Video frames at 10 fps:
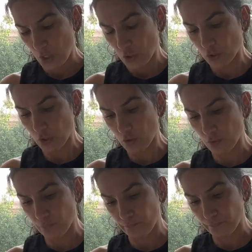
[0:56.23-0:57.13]

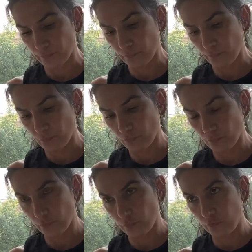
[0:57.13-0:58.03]
So
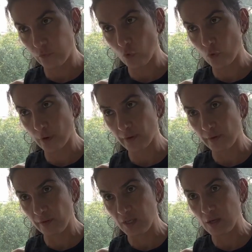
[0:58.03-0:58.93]
for
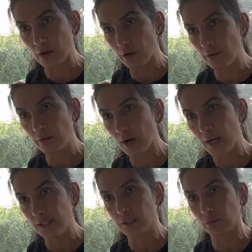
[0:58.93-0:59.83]
the other
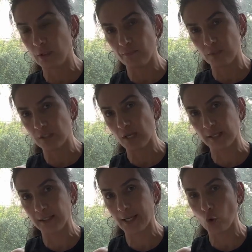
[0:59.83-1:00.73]
ice cream, the
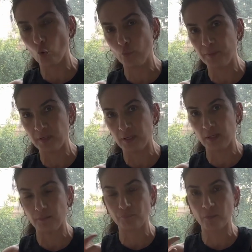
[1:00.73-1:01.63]
second I opened
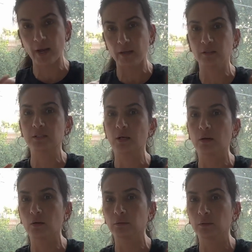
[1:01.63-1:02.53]
it, I could
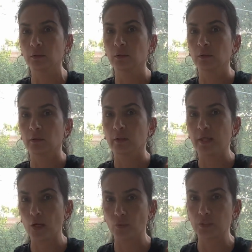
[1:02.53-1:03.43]
tell
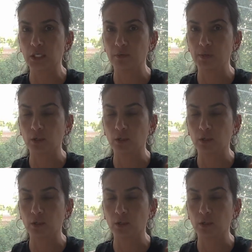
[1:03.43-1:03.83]
that it was going to be